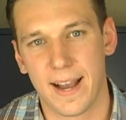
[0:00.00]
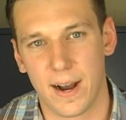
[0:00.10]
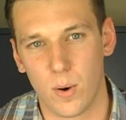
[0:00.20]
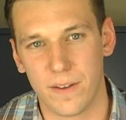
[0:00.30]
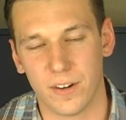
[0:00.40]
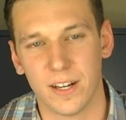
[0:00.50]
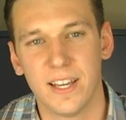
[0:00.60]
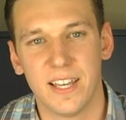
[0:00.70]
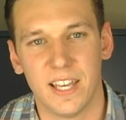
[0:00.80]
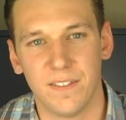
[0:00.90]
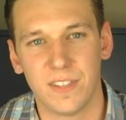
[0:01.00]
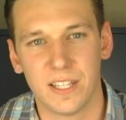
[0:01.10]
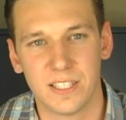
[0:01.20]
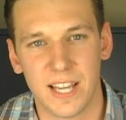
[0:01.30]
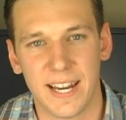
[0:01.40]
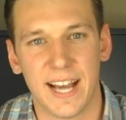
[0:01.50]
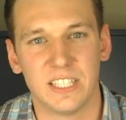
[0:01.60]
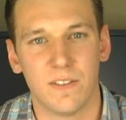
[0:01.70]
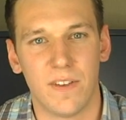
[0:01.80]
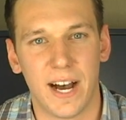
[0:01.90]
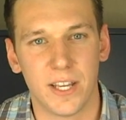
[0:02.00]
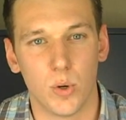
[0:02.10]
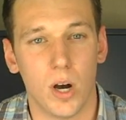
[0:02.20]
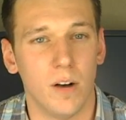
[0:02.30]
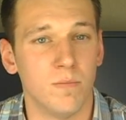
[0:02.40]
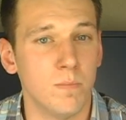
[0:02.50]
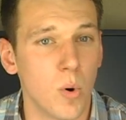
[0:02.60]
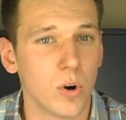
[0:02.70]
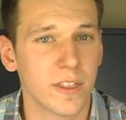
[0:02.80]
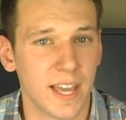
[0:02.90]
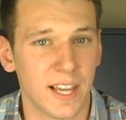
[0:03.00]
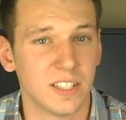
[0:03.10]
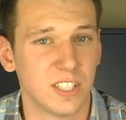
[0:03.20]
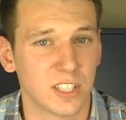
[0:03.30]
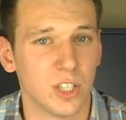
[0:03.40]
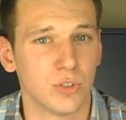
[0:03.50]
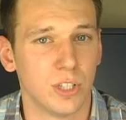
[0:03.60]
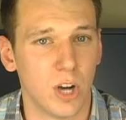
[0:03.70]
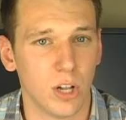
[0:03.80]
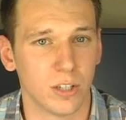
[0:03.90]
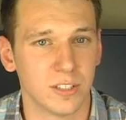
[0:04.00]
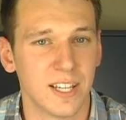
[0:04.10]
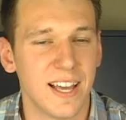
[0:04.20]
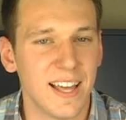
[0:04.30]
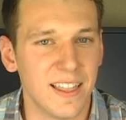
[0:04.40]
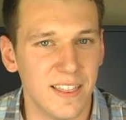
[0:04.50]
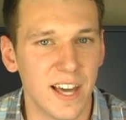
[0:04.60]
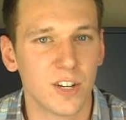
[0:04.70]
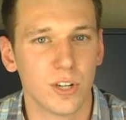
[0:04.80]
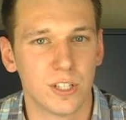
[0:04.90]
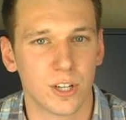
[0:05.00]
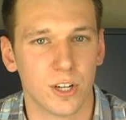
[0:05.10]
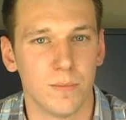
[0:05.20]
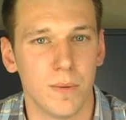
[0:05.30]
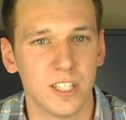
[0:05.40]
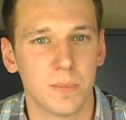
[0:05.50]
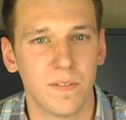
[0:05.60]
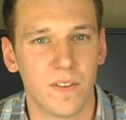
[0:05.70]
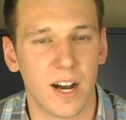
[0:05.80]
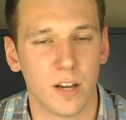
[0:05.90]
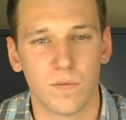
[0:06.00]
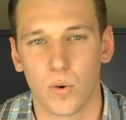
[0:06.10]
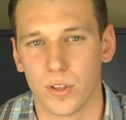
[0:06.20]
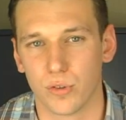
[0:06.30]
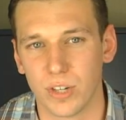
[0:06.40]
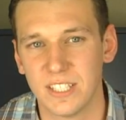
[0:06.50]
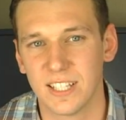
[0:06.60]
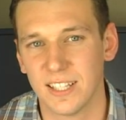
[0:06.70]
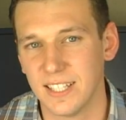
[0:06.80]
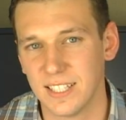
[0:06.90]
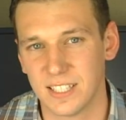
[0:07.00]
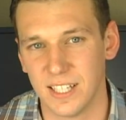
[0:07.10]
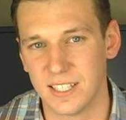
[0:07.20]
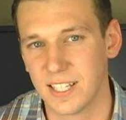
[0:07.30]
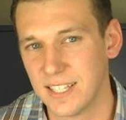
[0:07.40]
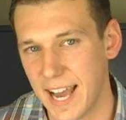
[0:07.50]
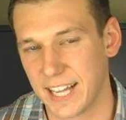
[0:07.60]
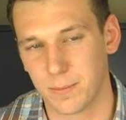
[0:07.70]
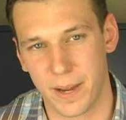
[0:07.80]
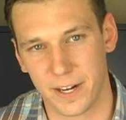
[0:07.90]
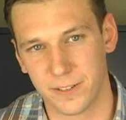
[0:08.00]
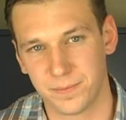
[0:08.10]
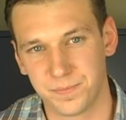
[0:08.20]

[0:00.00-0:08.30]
However, if the estate has a value of more than $600, then a return must be filed for the recently deceased taxpayer.